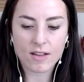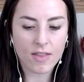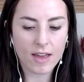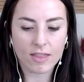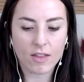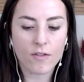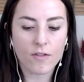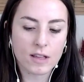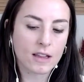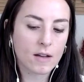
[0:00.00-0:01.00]
like the
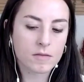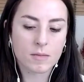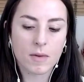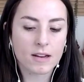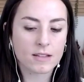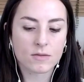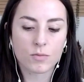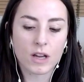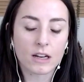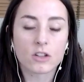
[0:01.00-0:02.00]
first thing that comes to mind is
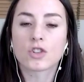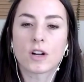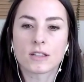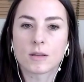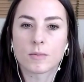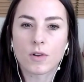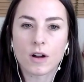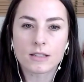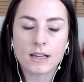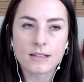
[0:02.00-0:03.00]
we got to trust the
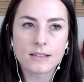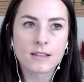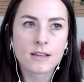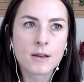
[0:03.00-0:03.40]
process.